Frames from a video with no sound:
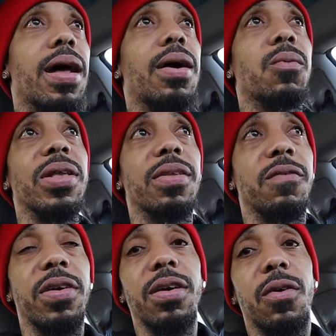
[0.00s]
I rent the
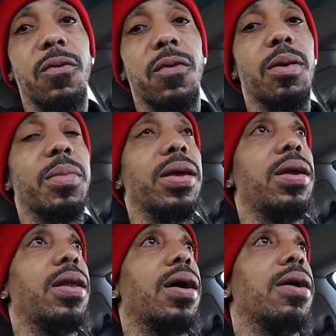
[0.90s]
vehicle from, and
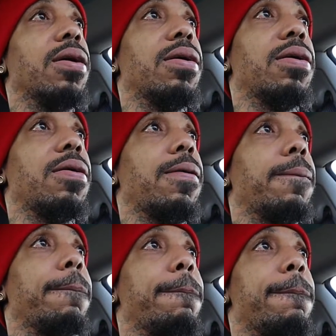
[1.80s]
he like,
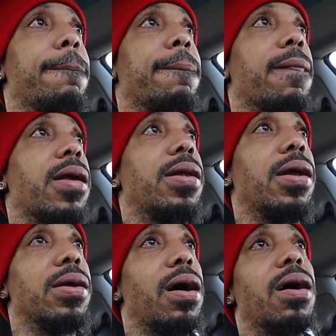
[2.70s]

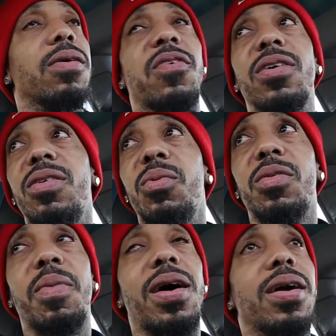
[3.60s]
yeah, at first he
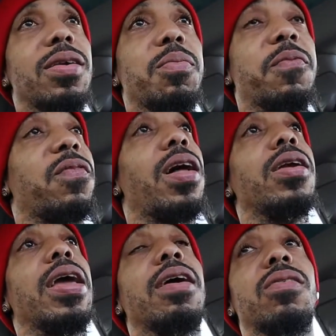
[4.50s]
responded, he's
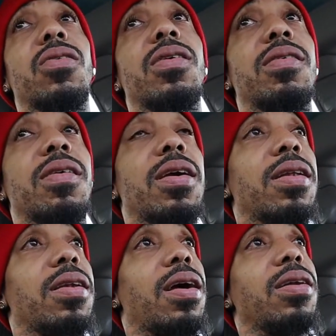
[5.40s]
finally answered. He
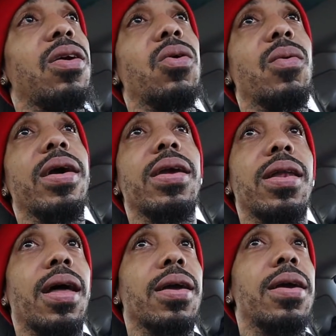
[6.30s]
said, like, no way. He
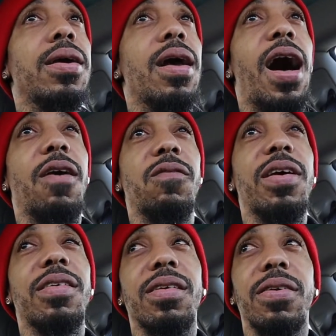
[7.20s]
like, I'm
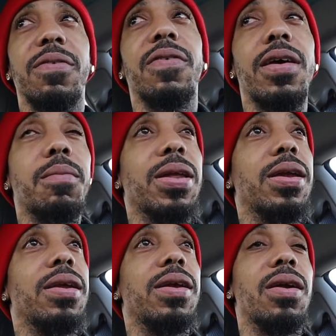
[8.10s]
visiting family
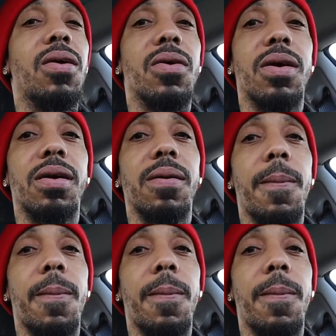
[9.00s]
in the DR.